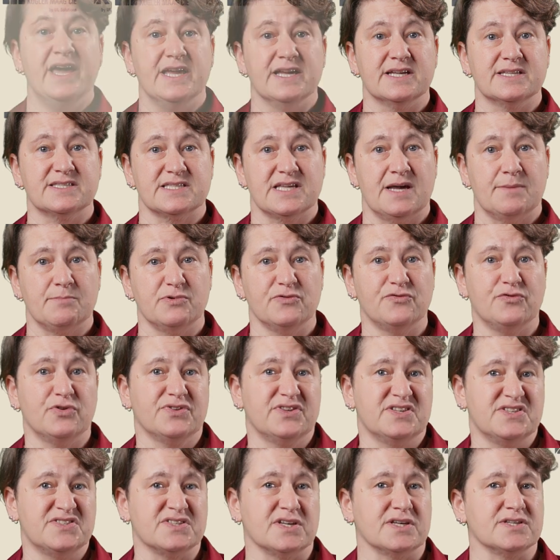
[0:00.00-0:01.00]
Example for
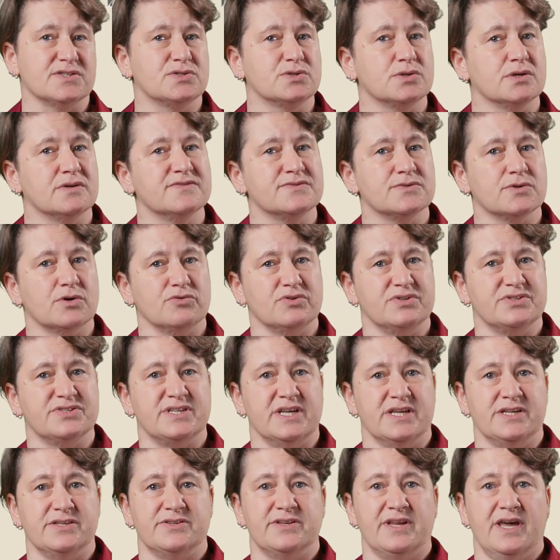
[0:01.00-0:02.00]
this are
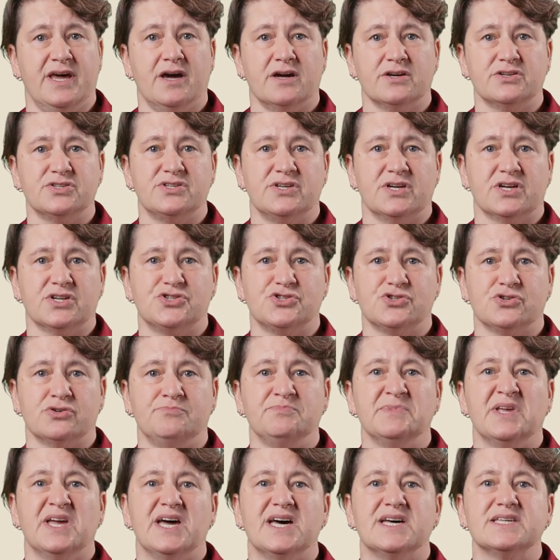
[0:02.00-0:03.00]
service-oriented architecture
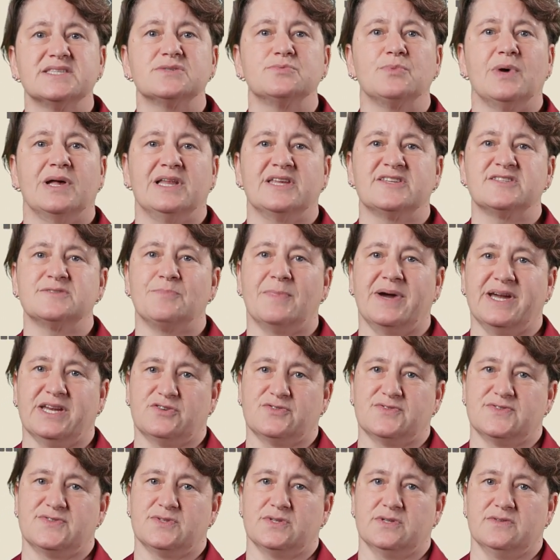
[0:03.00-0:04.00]
as well as
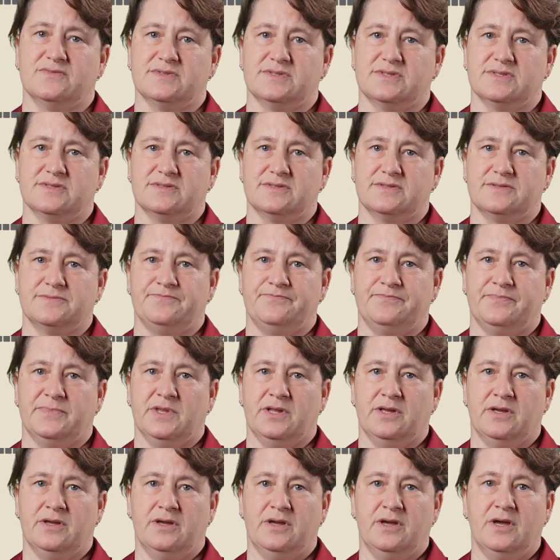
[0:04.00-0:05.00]
microservices.
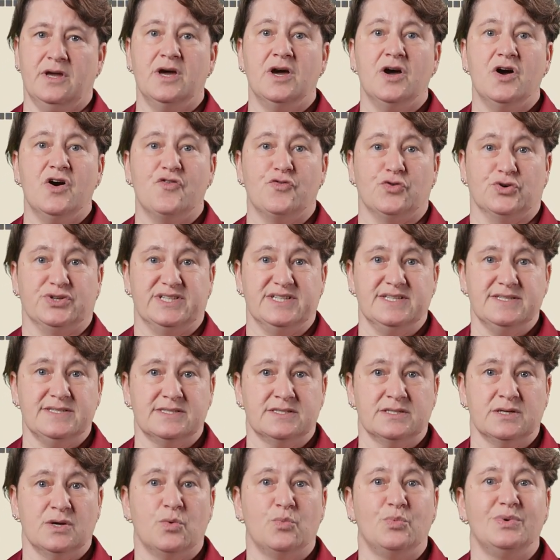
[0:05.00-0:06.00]
For
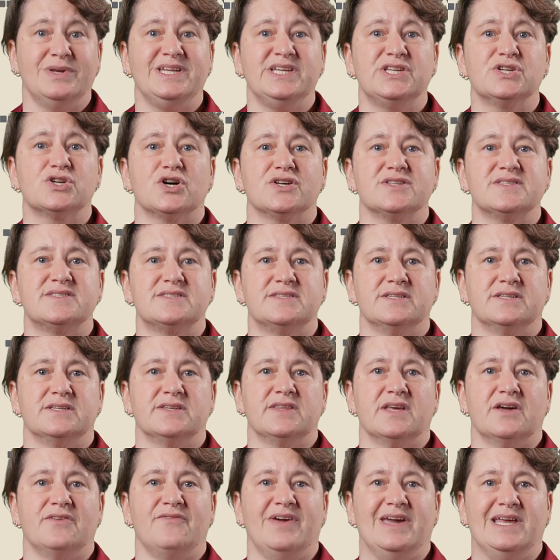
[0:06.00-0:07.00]
this, we need to consider
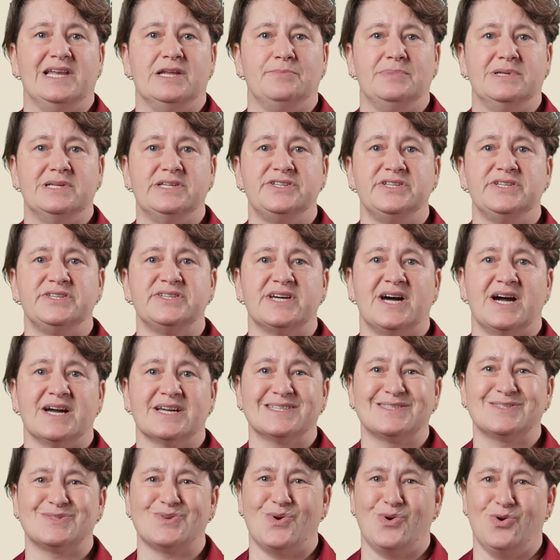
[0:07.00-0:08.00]
the availability
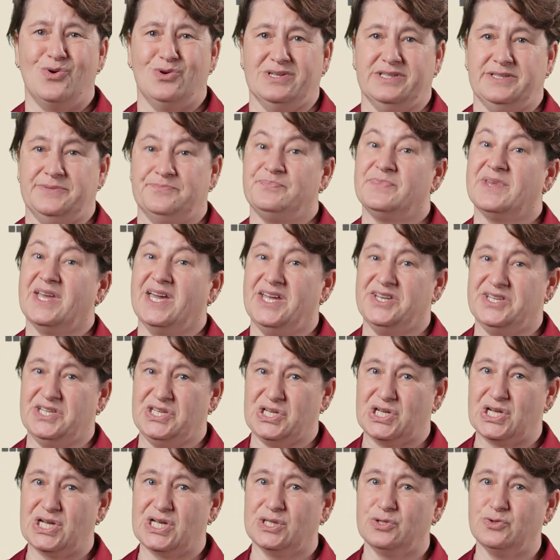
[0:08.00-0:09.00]
targets early and
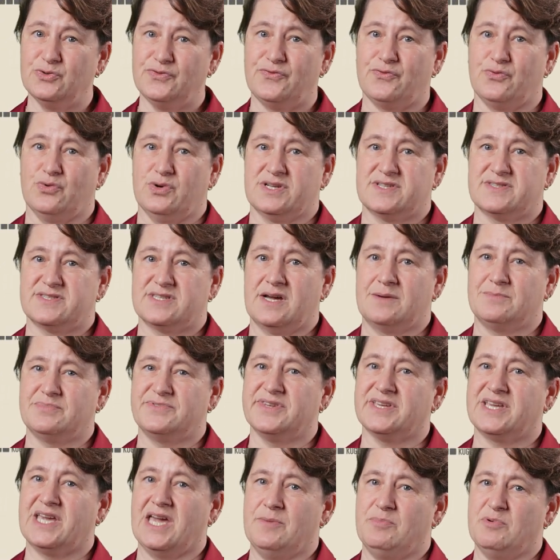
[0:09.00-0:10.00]
include, for example,
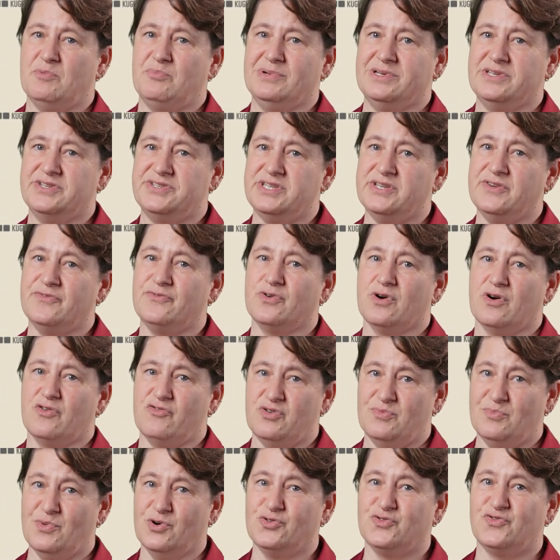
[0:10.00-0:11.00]
the capability for
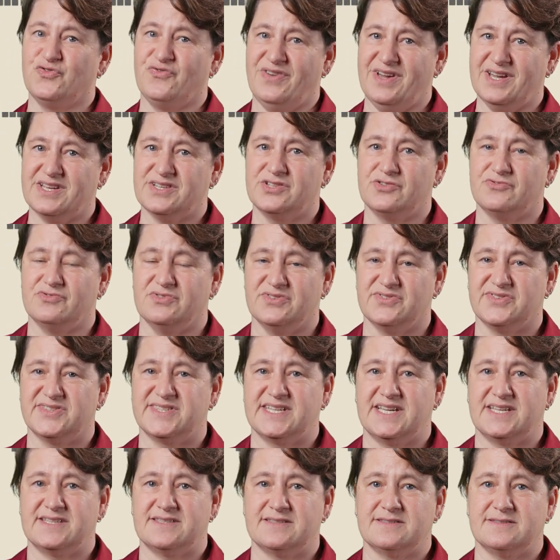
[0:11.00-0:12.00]
remote factory
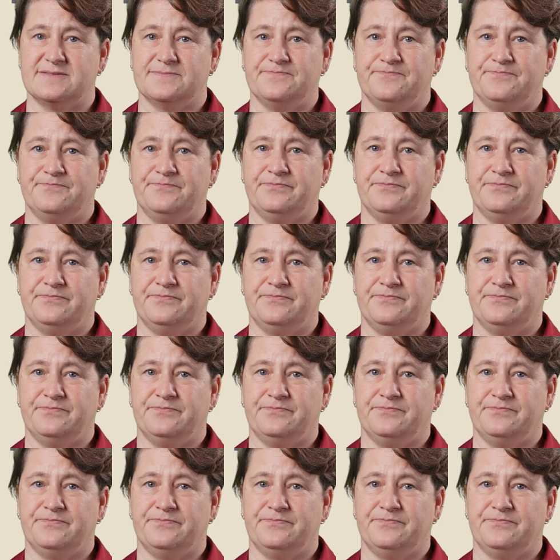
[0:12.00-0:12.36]
resets.